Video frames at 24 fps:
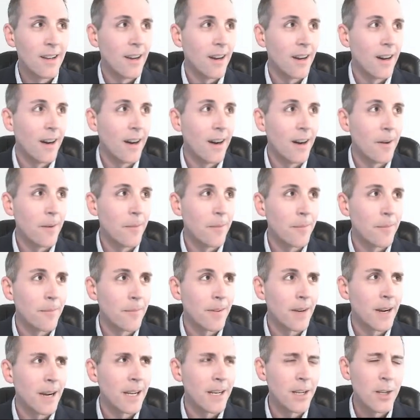
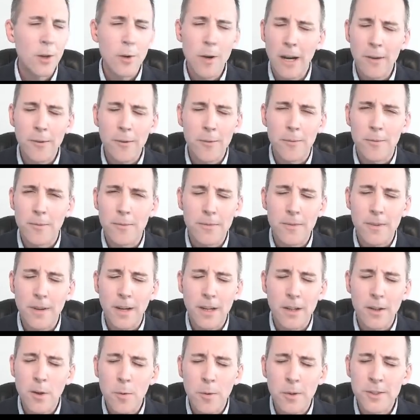I knew
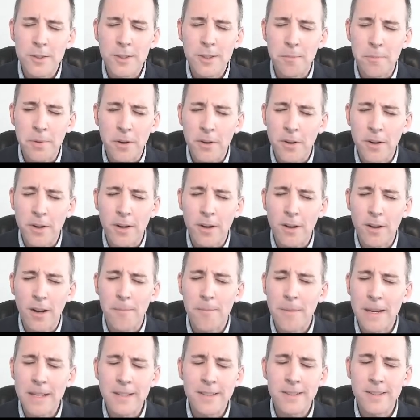it was superior.
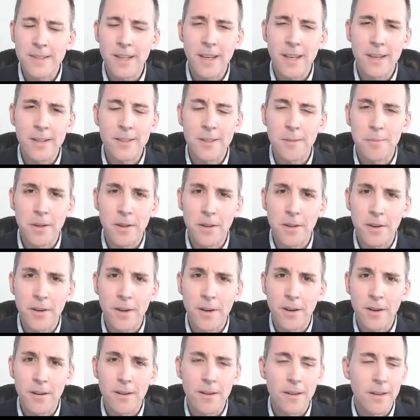I meant to say
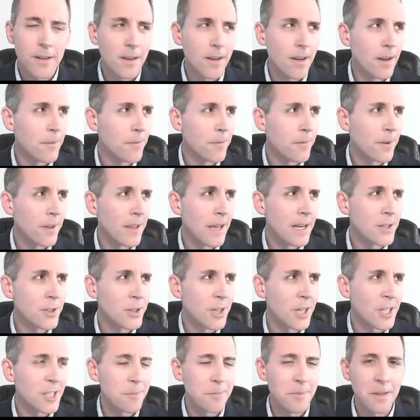superior for that
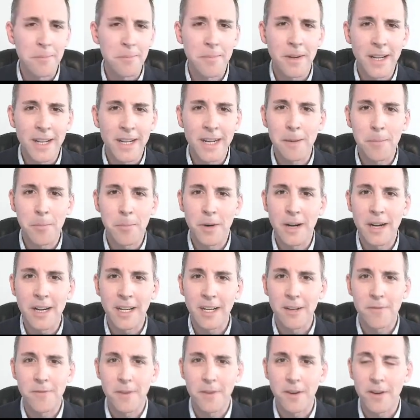adjustment, but I ended up
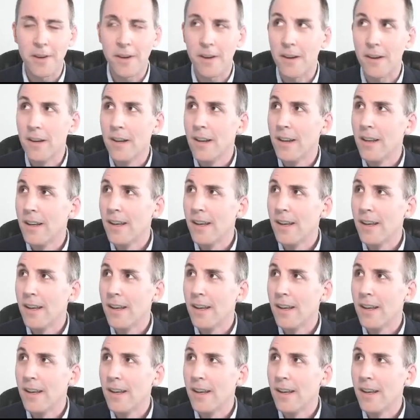writing inferior.